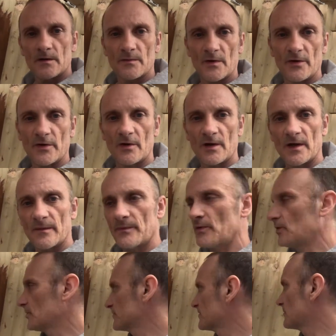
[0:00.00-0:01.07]
I do
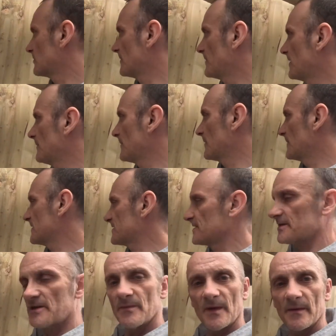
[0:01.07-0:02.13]
clipboard to remind my
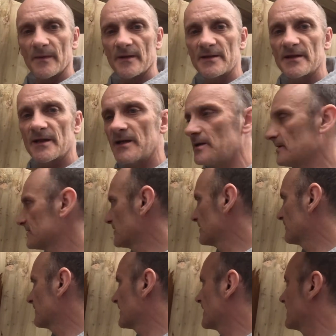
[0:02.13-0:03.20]
missus to make me a tea. I don't
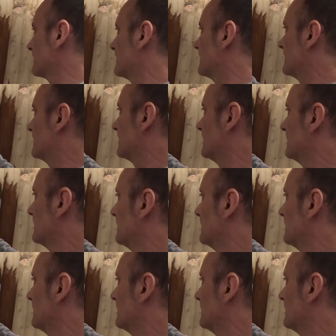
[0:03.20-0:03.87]
know if that'll happen.